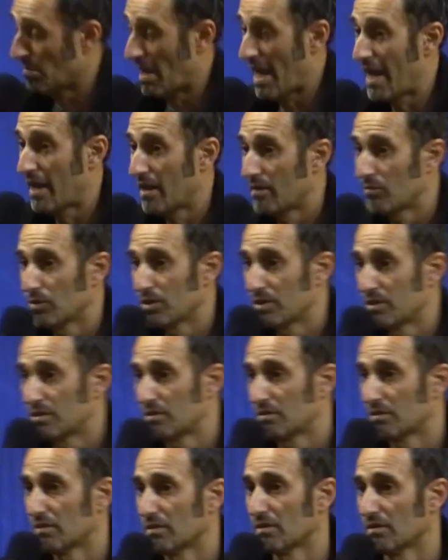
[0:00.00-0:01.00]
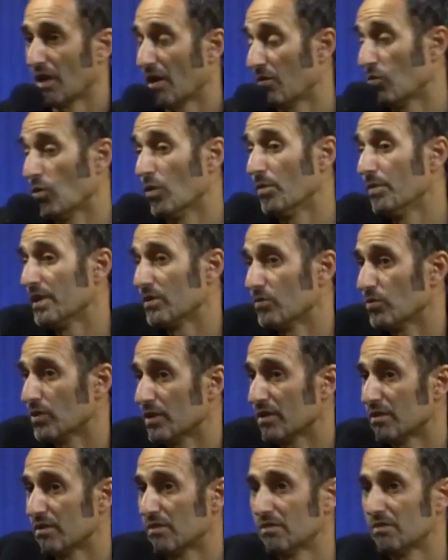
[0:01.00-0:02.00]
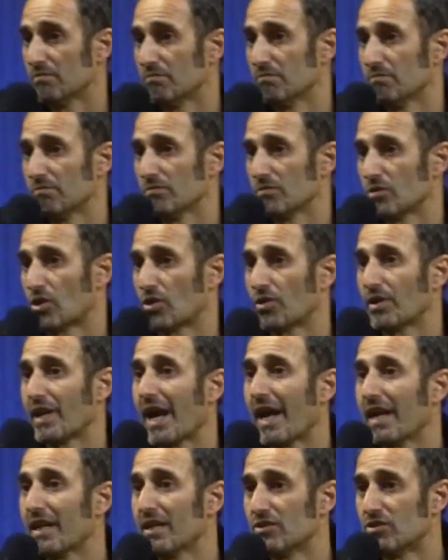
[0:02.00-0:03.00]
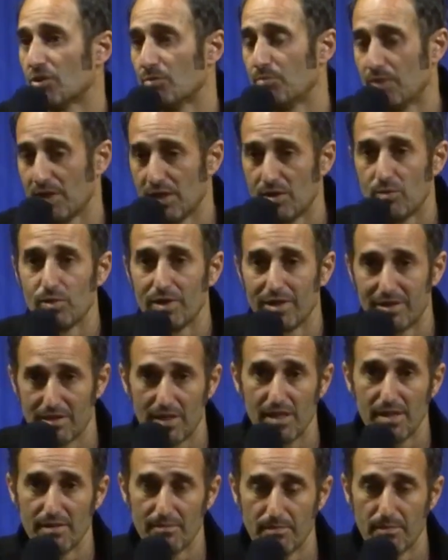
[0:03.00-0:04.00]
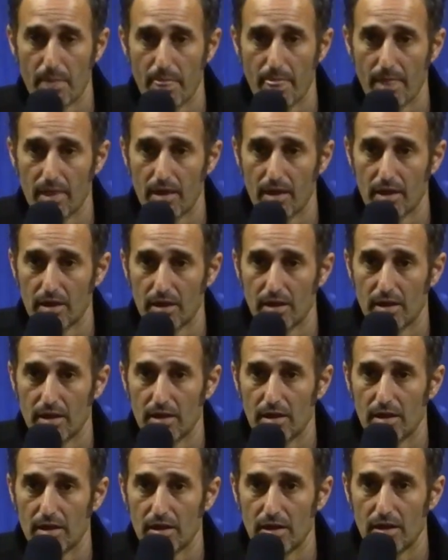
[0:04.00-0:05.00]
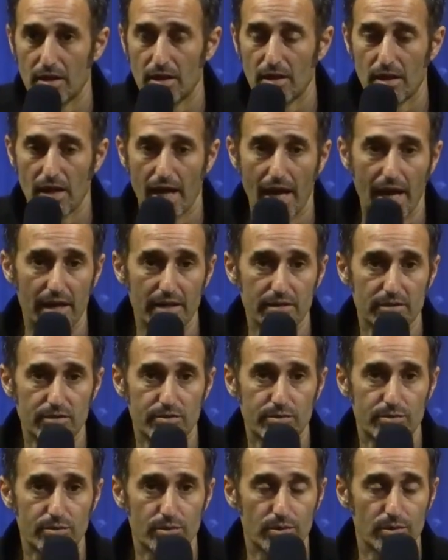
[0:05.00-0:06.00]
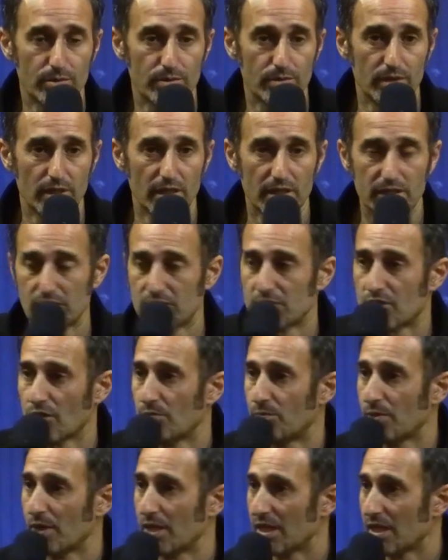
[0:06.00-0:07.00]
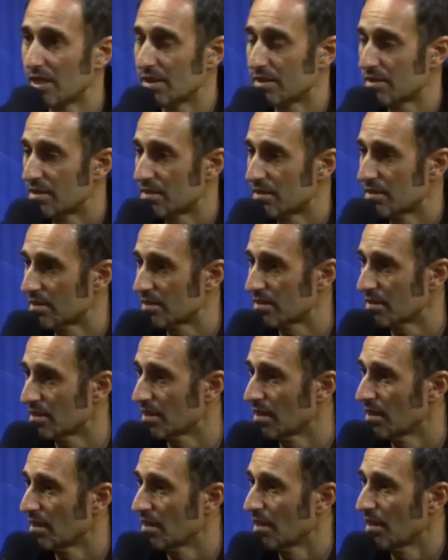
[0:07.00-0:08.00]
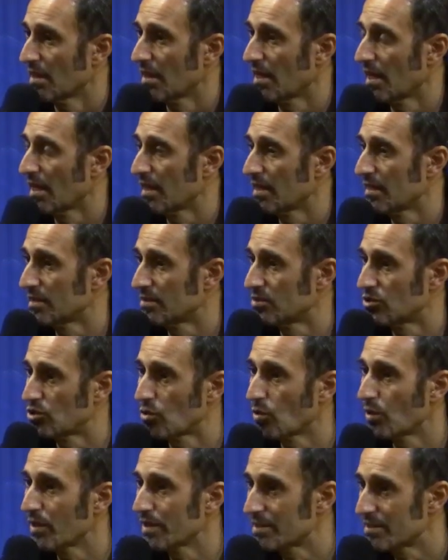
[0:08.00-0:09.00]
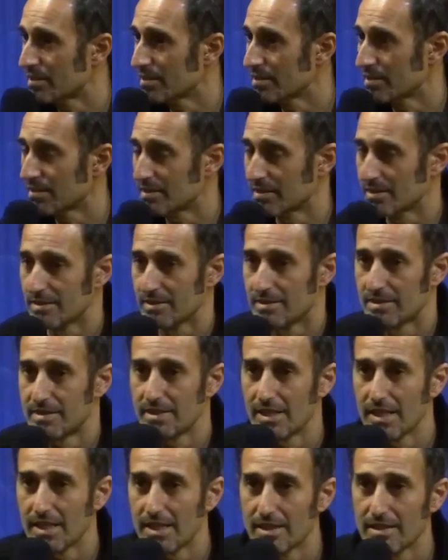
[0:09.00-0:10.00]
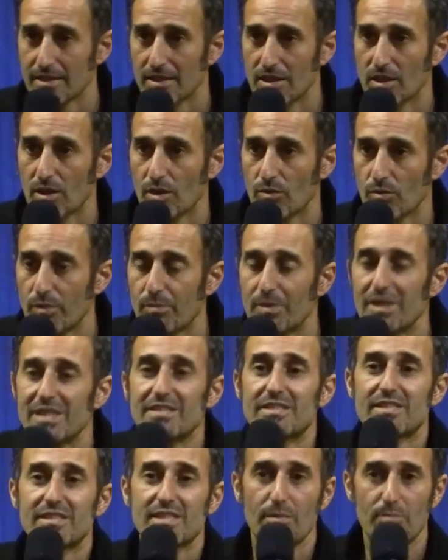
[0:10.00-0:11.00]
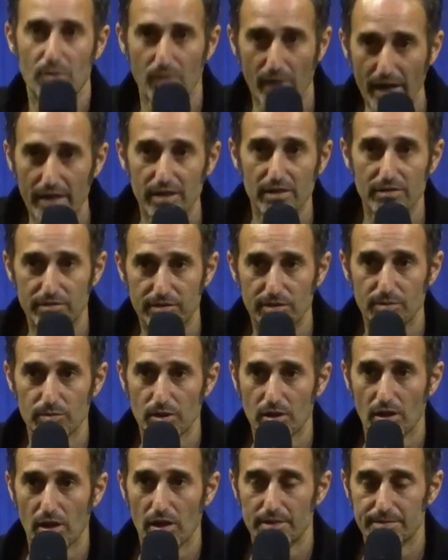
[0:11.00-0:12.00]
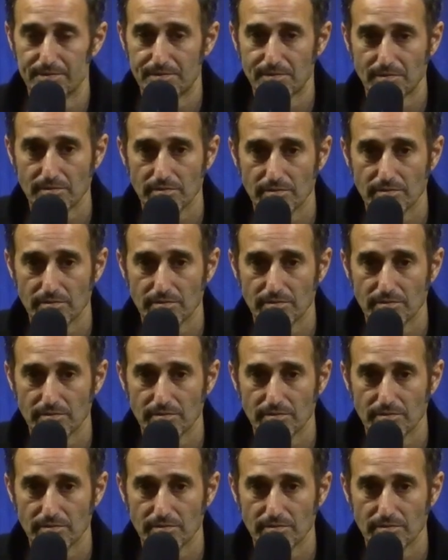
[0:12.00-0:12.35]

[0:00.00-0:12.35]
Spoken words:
man was and woman were created to be with Him. And through disobedience and choices and sin, we've been separated from God.